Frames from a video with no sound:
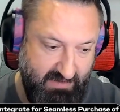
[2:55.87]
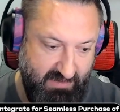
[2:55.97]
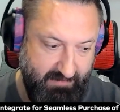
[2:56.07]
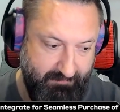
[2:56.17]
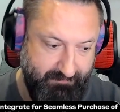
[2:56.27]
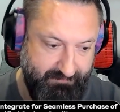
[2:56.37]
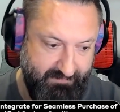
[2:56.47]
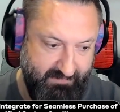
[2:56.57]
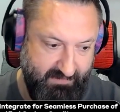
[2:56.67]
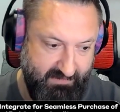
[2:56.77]

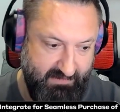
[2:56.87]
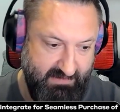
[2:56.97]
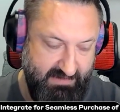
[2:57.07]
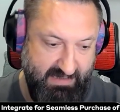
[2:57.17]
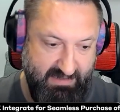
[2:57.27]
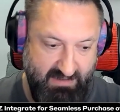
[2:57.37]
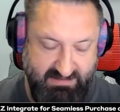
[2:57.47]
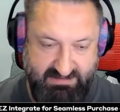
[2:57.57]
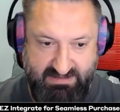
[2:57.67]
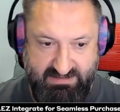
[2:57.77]
yeah,
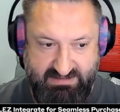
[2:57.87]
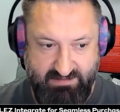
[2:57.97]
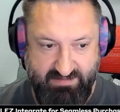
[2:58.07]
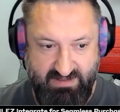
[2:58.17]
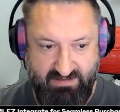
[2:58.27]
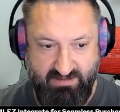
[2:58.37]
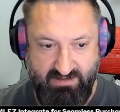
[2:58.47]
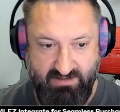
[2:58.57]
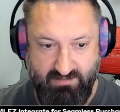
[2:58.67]
it's something that